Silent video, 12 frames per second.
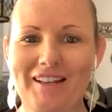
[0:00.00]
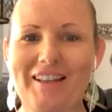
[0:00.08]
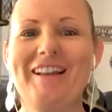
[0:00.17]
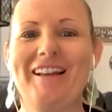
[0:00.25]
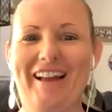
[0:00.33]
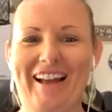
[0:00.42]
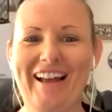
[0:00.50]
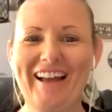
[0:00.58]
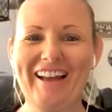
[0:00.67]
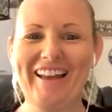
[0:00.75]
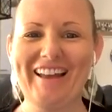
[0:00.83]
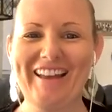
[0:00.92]

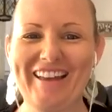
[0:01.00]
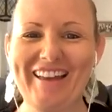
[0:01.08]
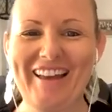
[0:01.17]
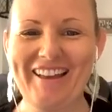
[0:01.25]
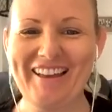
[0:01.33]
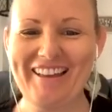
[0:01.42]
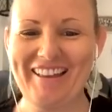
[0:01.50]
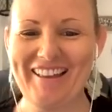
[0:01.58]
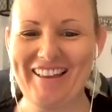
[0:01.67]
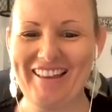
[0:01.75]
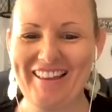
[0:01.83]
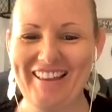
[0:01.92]

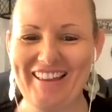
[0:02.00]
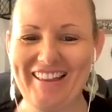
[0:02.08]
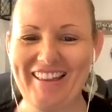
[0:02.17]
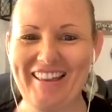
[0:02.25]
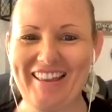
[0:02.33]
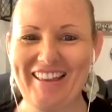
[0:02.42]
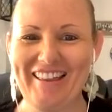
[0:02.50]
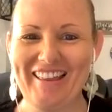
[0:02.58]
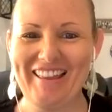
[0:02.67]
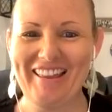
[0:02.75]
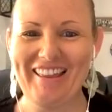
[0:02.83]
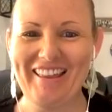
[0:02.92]

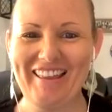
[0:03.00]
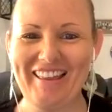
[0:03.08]
(silent)